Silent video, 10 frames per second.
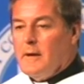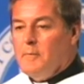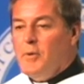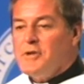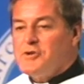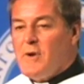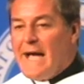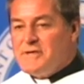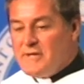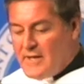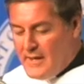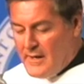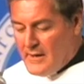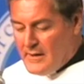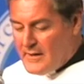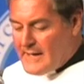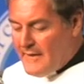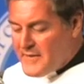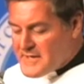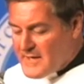But tragedy
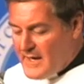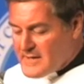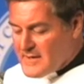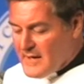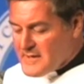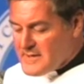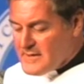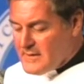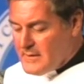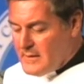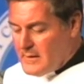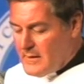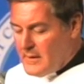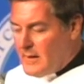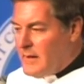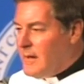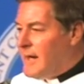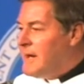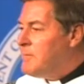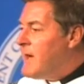devastates us.
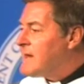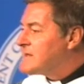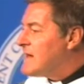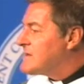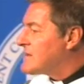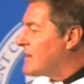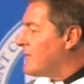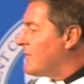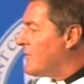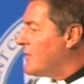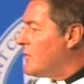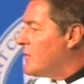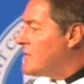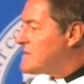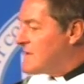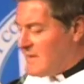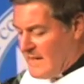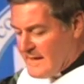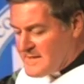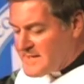It makes us confused
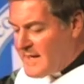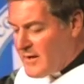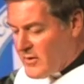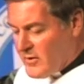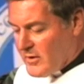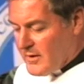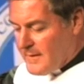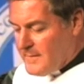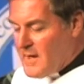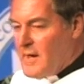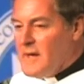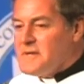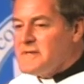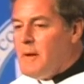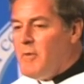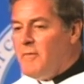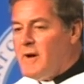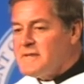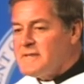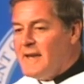and cynical. Some of
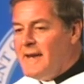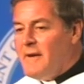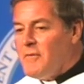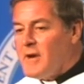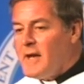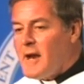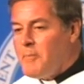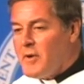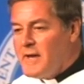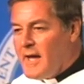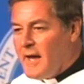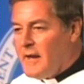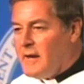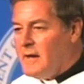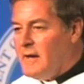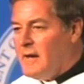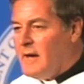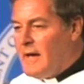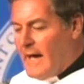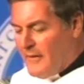us never get up again
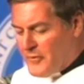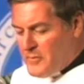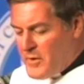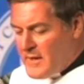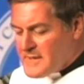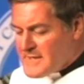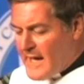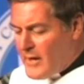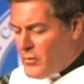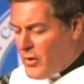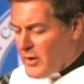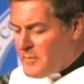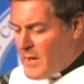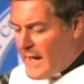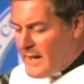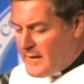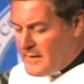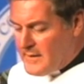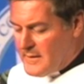after being sidewalled by it.